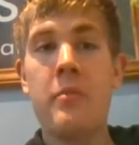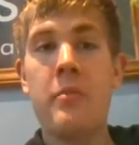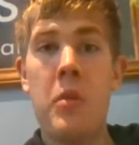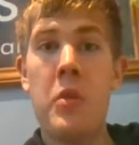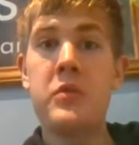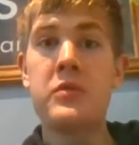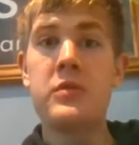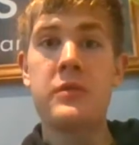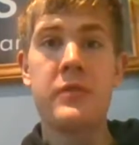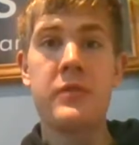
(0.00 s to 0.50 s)
that
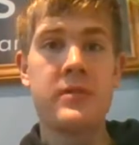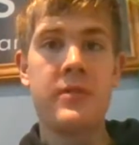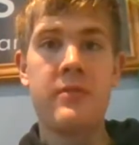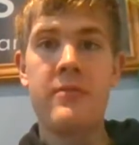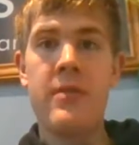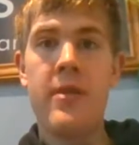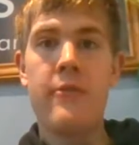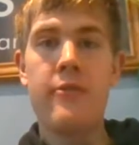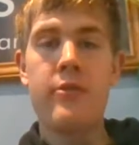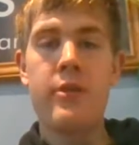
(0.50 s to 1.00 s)
most of us
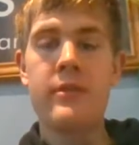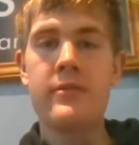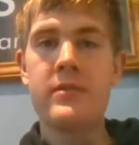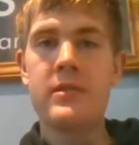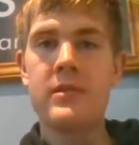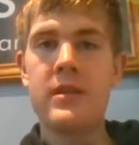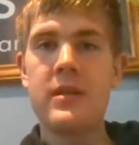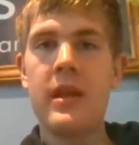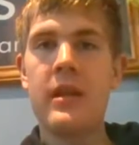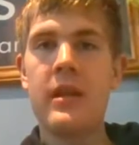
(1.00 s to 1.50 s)
have never even
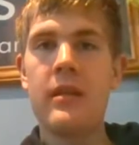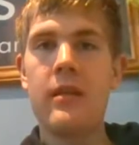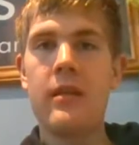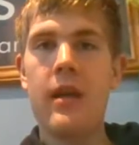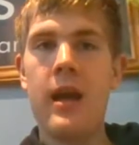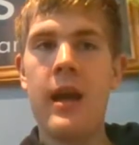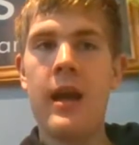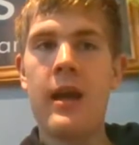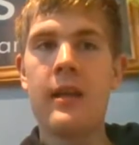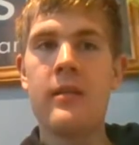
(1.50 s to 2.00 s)
seen.
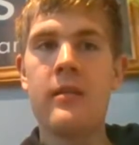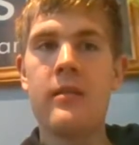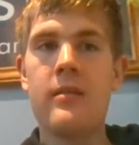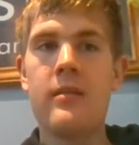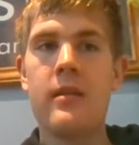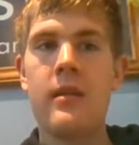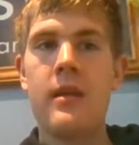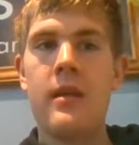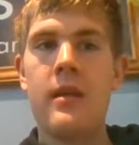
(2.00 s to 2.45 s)
And